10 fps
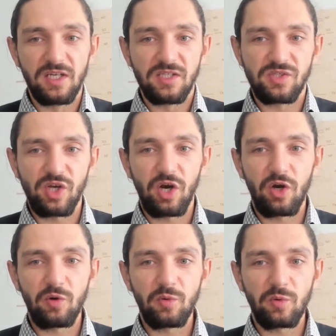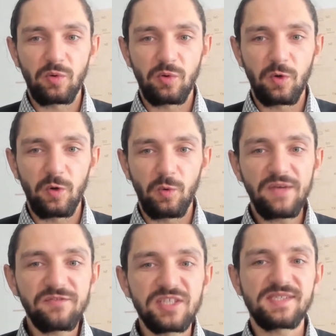So
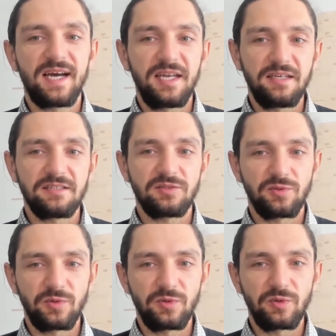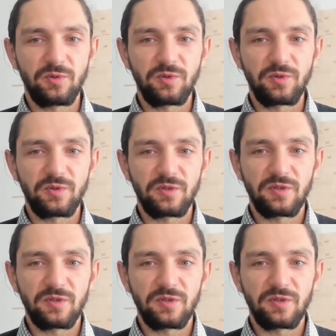we've decided to